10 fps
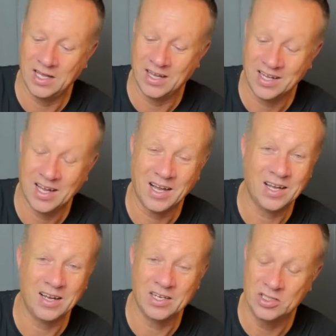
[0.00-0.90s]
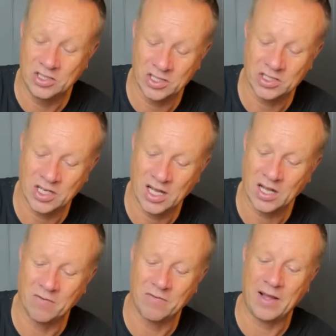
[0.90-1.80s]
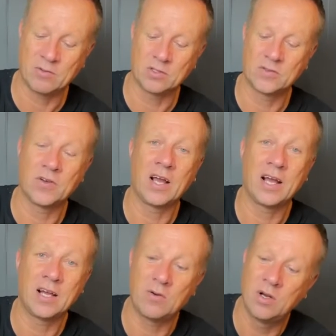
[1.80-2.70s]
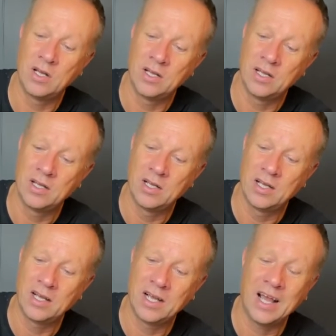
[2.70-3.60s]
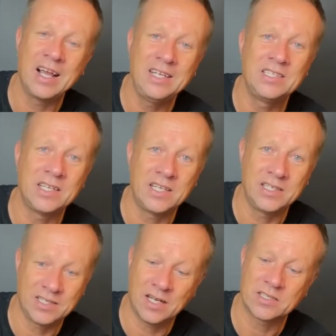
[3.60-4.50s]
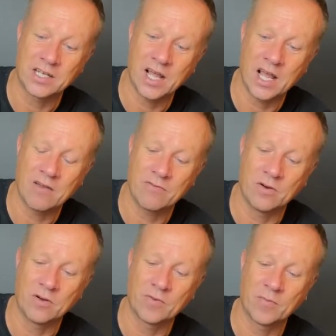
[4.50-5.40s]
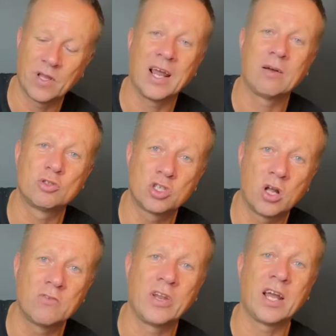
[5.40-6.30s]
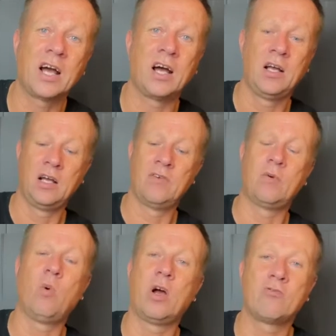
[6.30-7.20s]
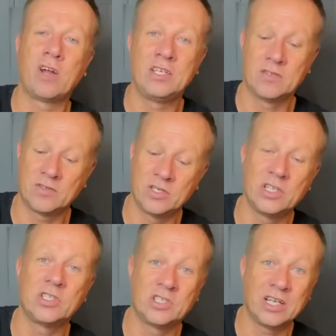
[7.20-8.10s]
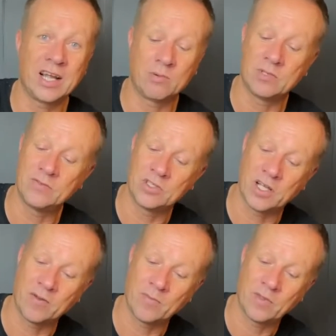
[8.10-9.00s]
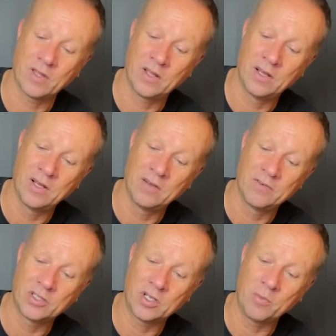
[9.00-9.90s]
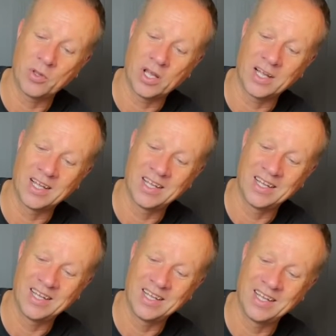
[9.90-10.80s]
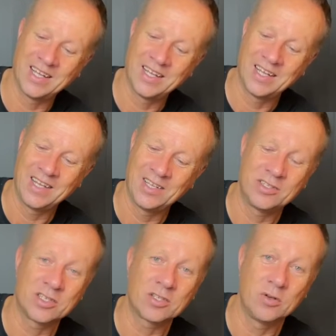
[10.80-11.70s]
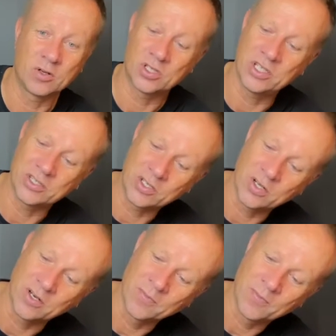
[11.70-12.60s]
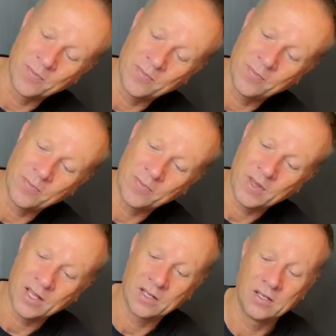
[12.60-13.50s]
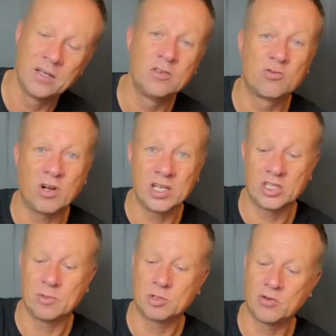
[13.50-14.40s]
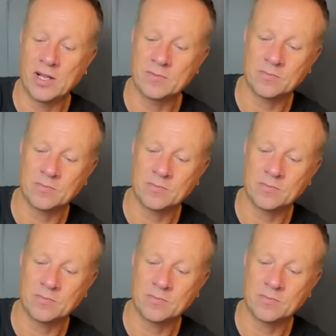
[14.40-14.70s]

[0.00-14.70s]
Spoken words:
I just can't vouch for how easy these are to care for and how tolerant they are of a wide range of conditions in captivity for something that just looks this good. Dry as substrate.